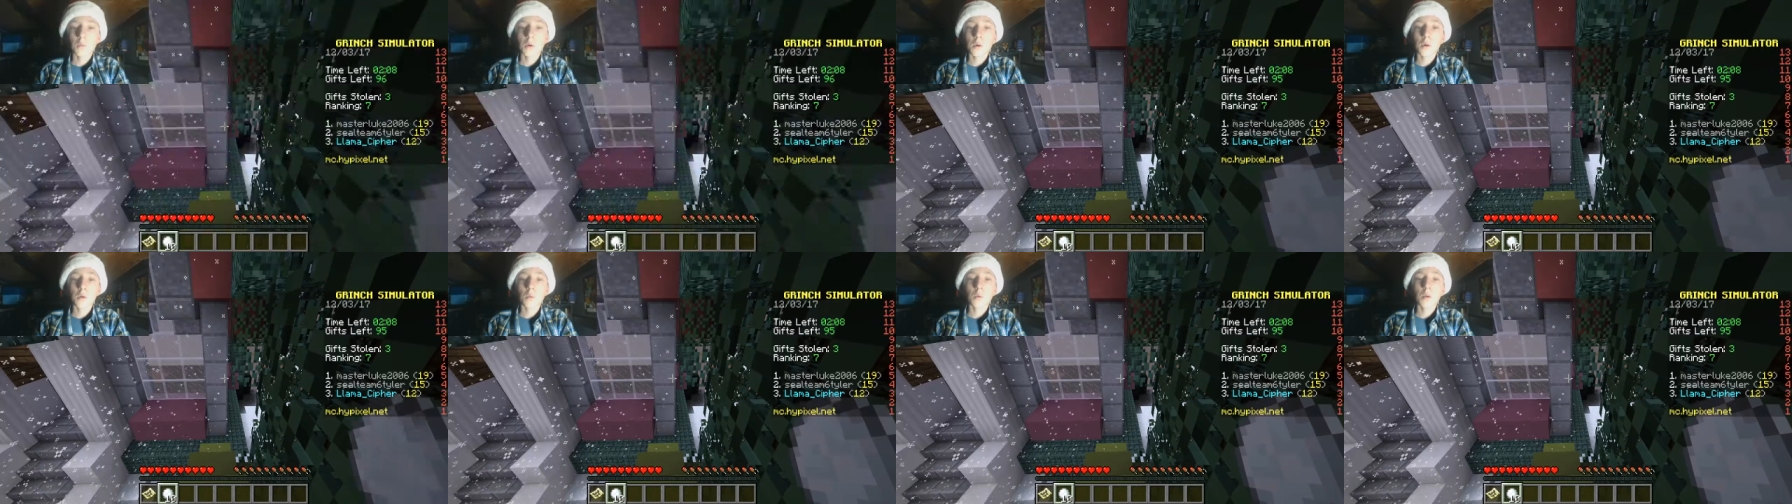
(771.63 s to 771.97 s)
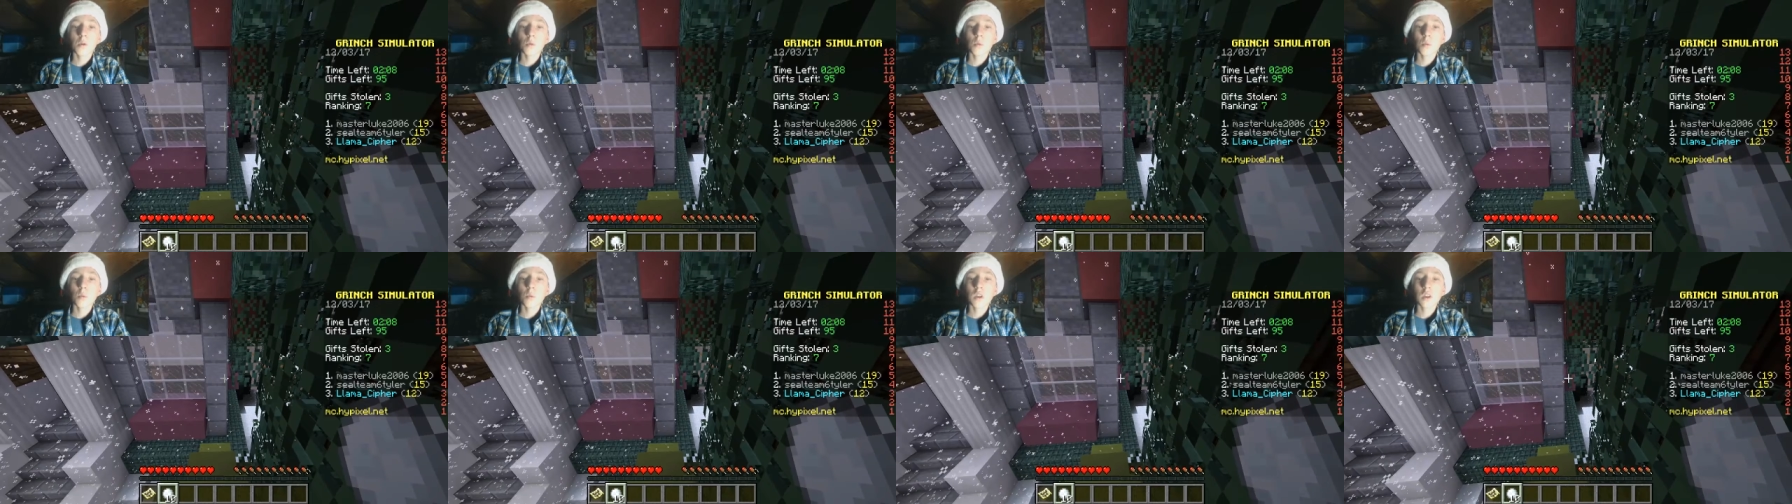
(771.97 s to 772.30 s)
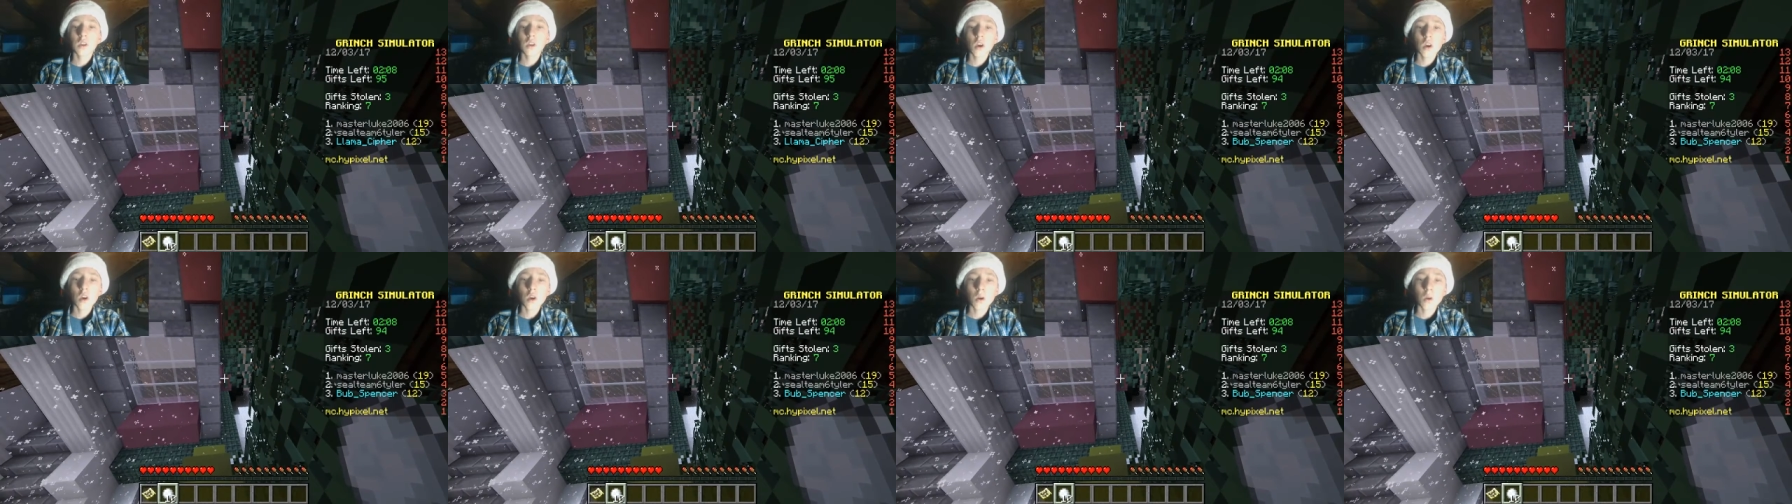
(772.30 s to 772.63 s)
on, where do I
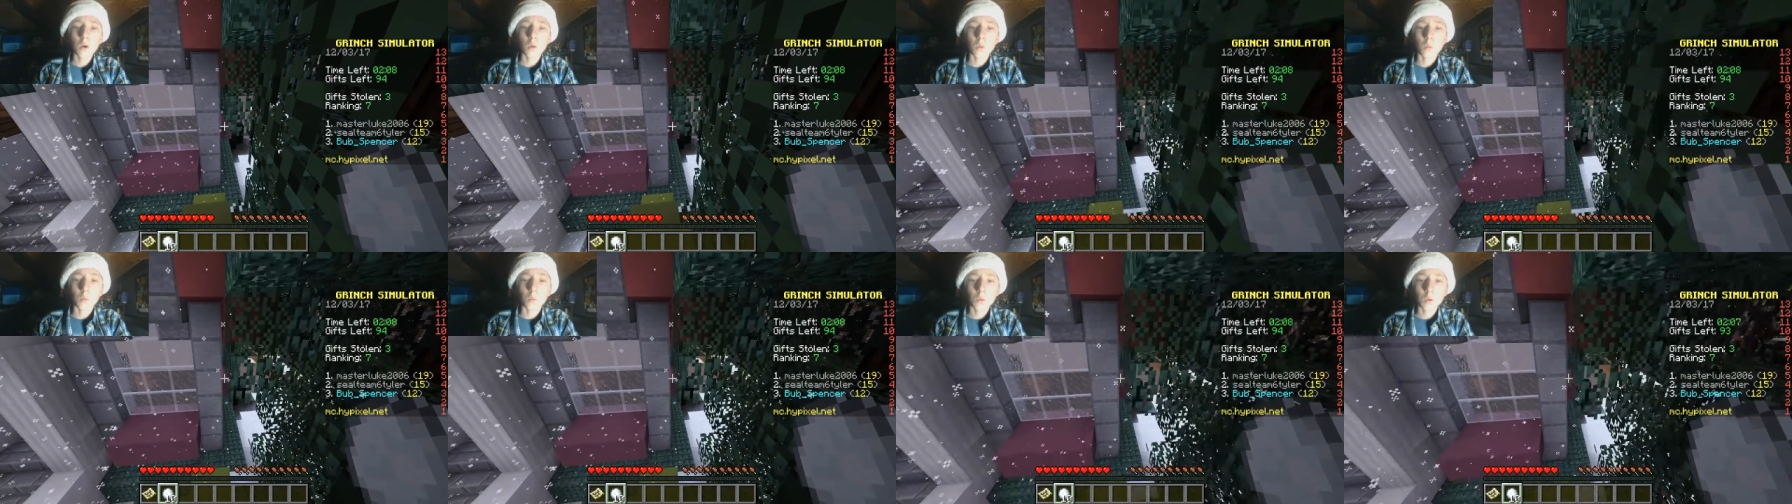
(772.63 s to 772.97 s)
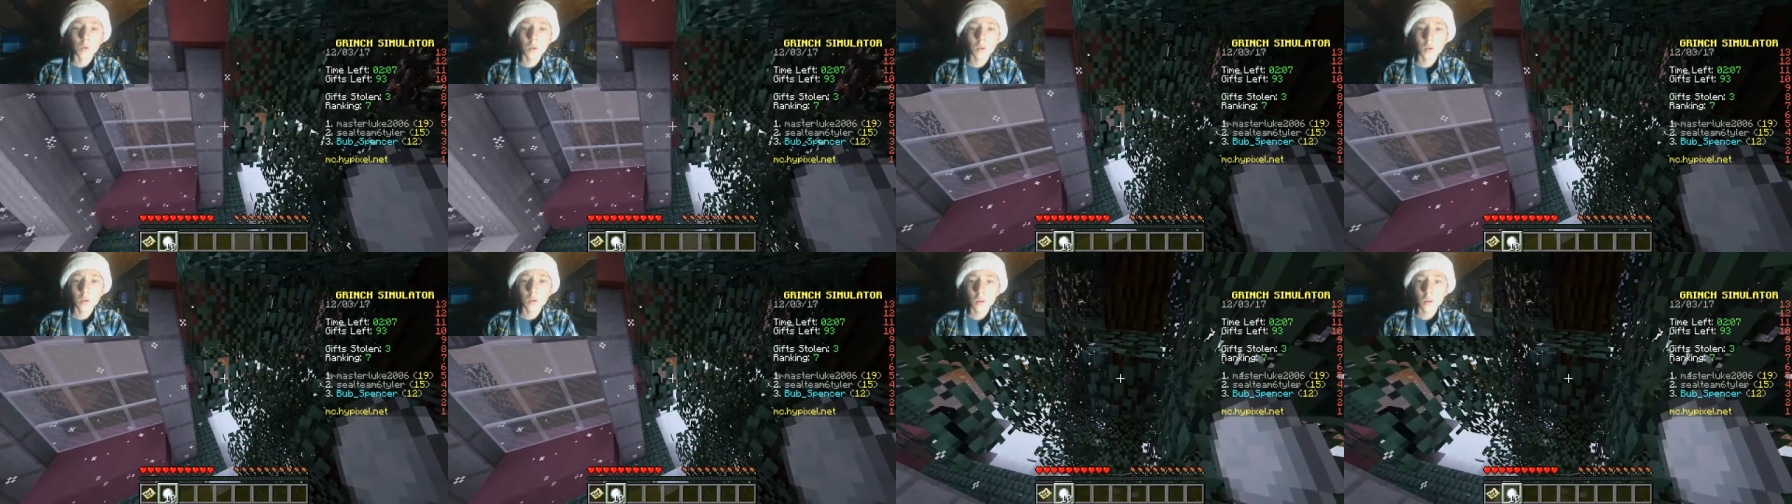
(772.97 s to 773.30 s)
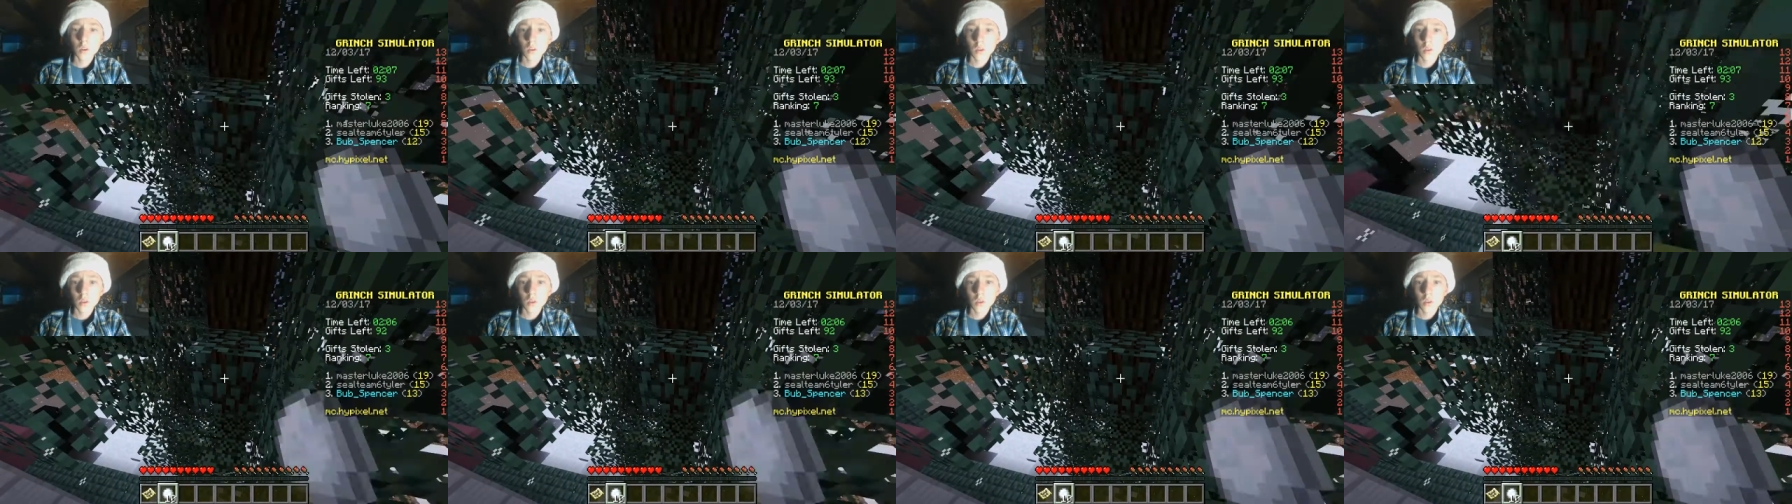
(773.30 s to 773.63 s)
go?
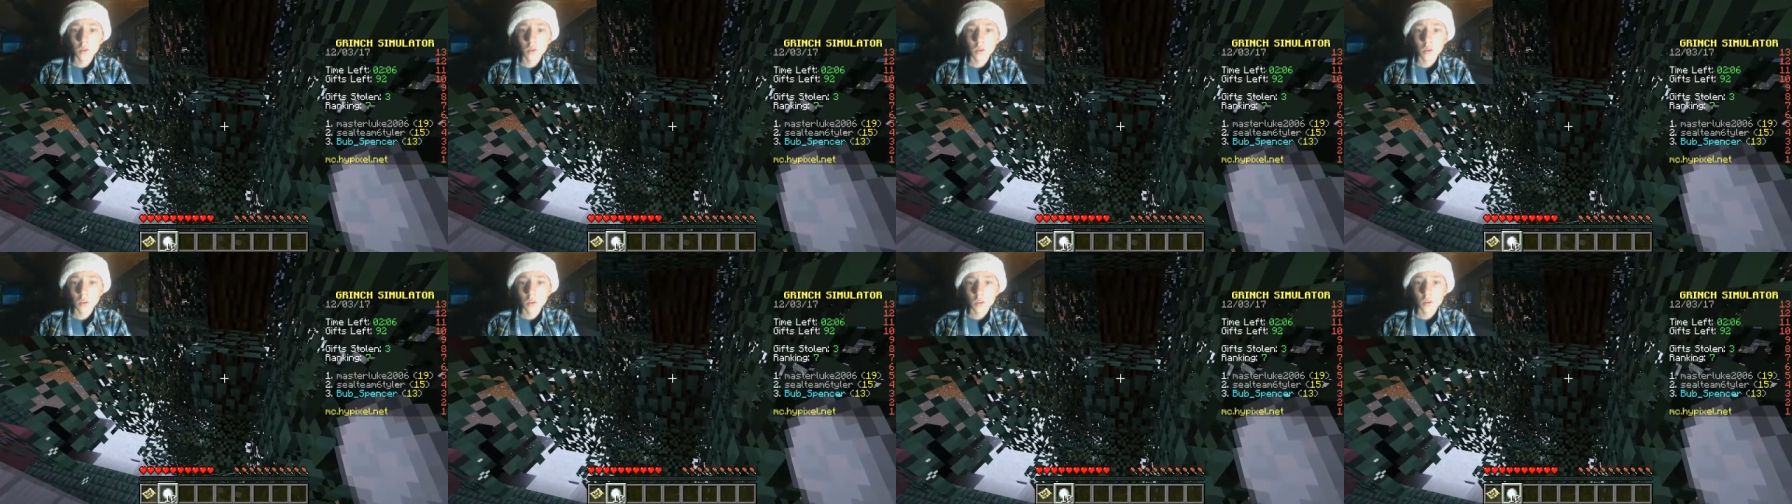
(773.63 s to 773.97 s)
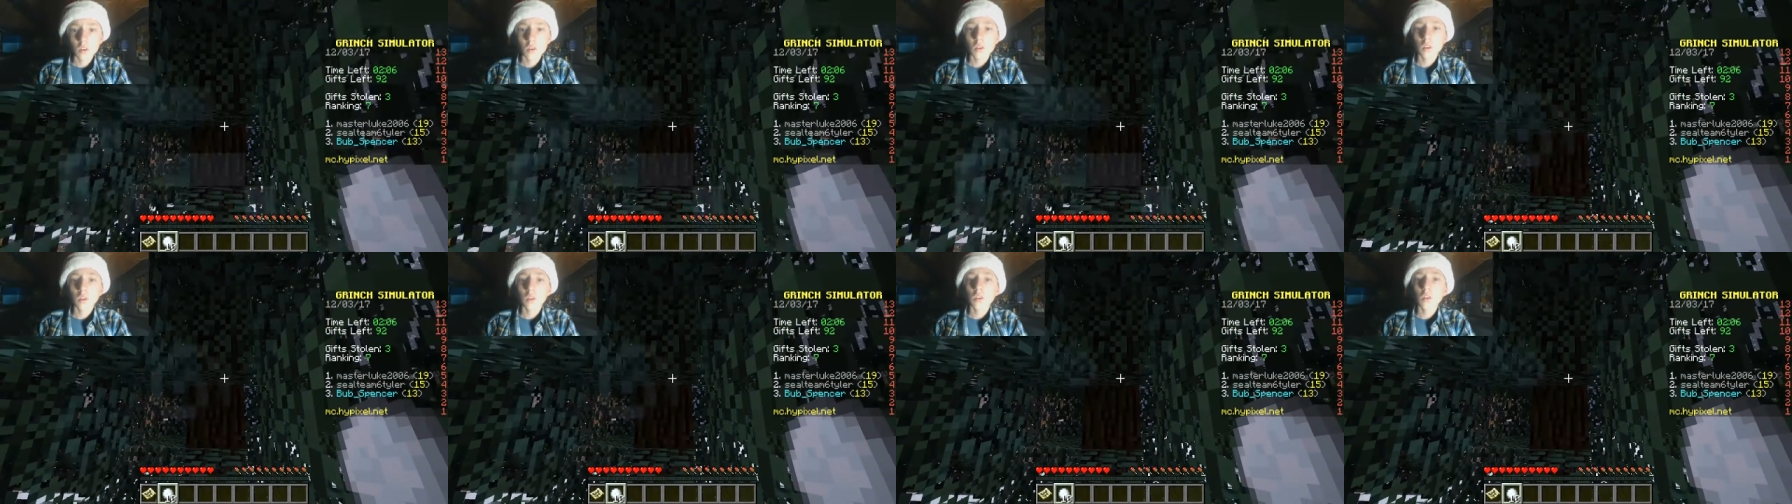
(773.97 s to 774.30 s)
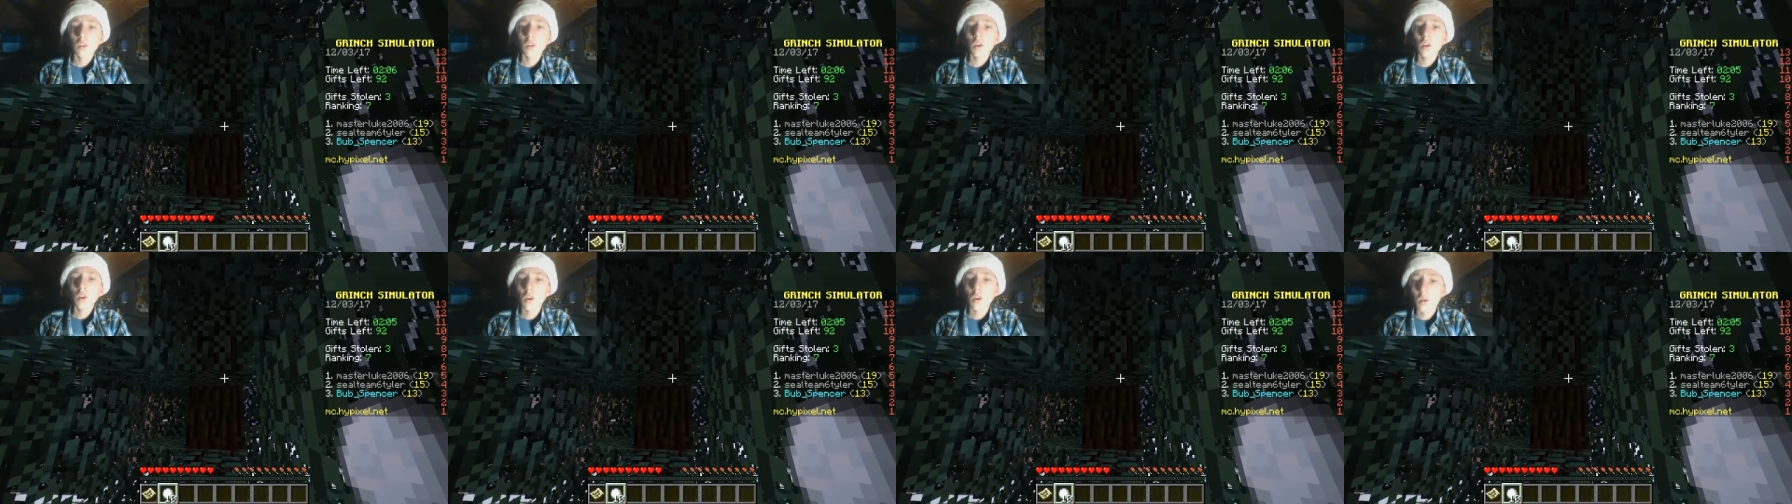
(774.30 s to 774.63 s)

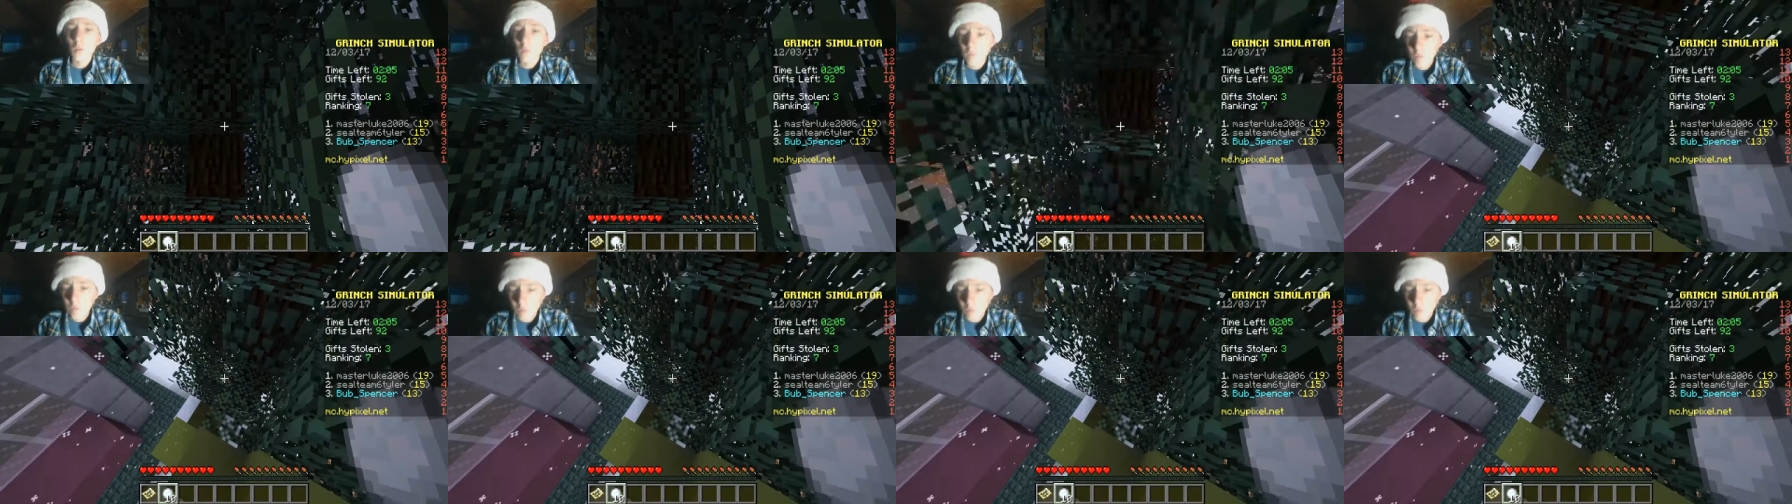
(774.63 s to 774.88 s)
No,